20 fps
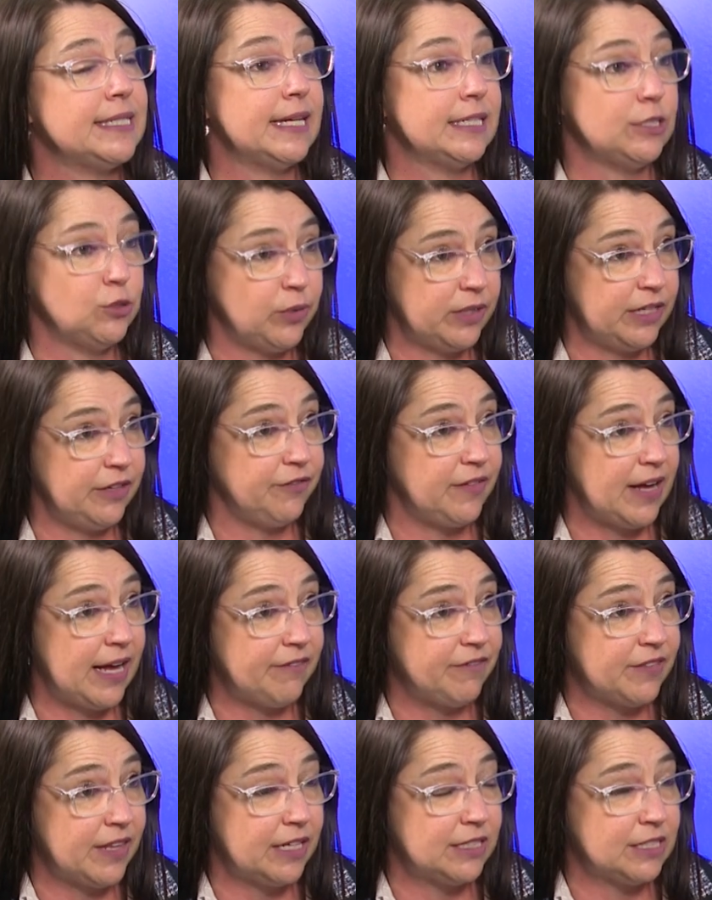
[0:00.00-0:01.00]
at
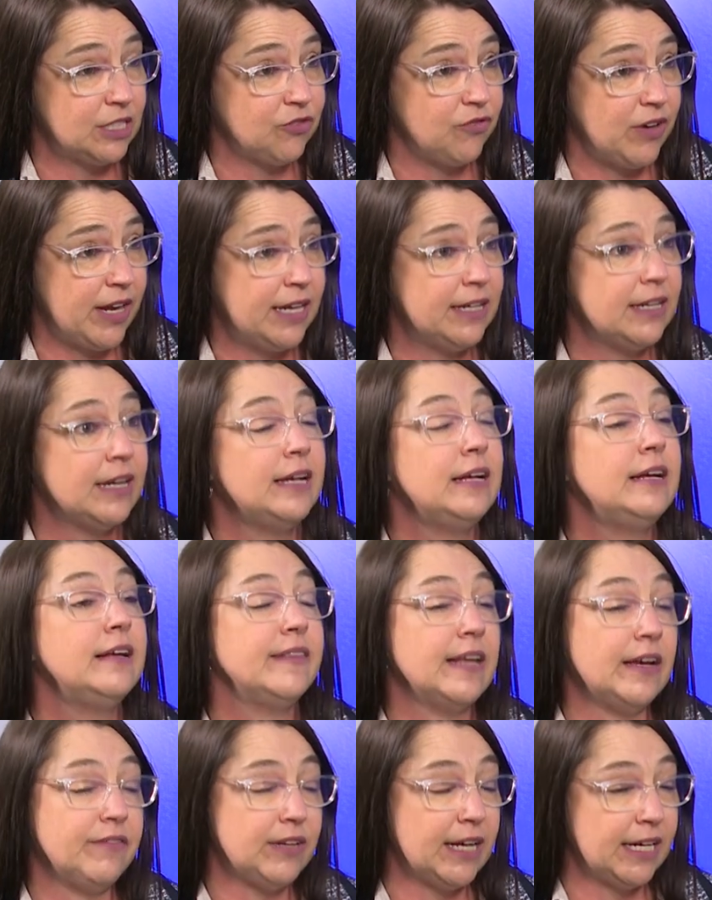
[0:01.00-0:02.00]
25,000 Rand.
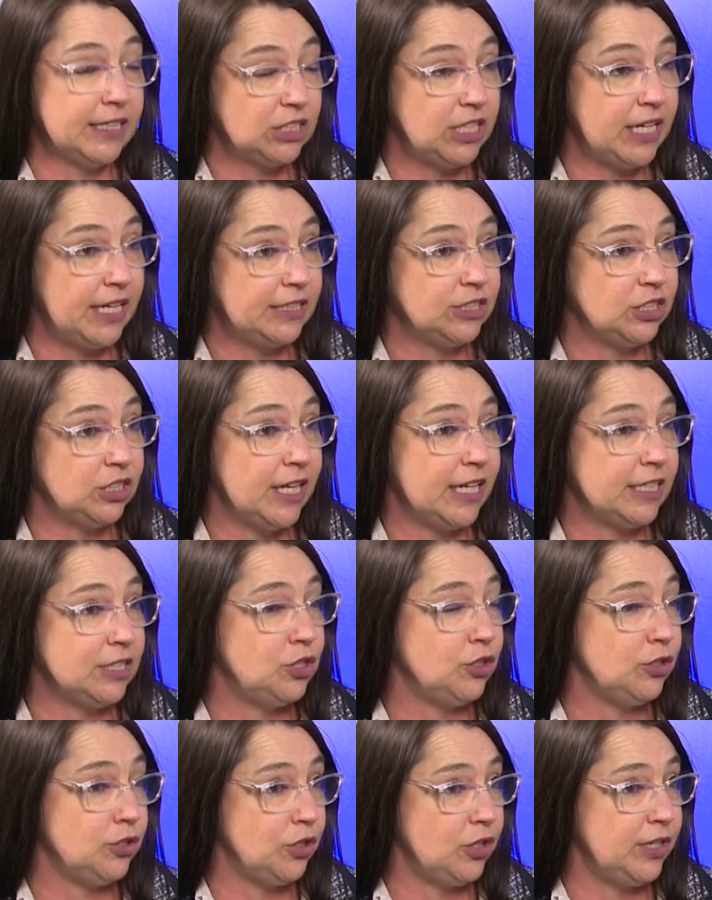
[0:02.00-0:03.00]
They've now changed that
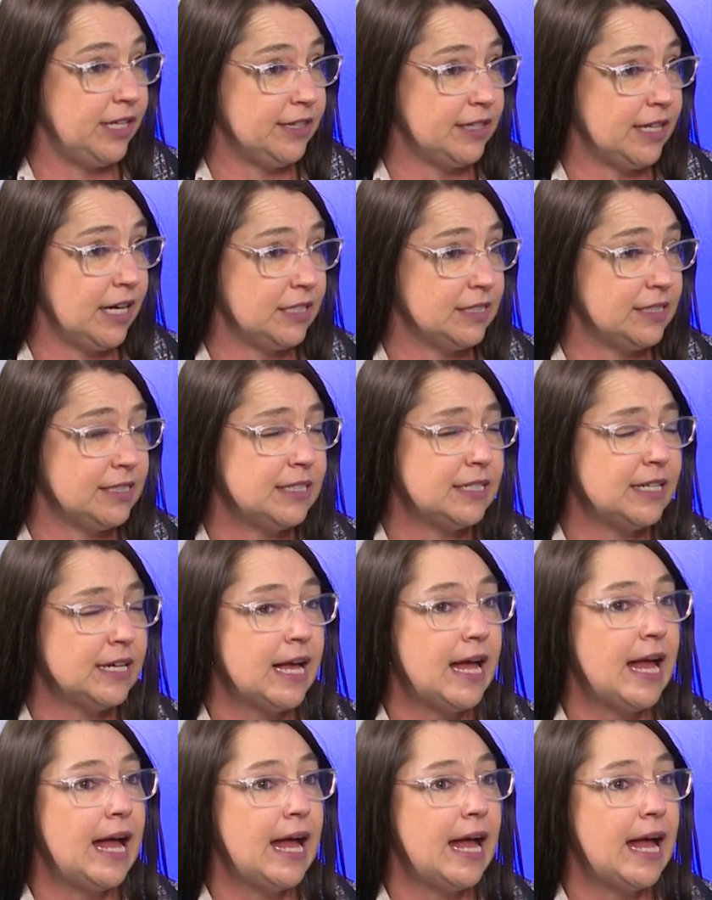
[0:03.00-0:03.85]
to 30,000.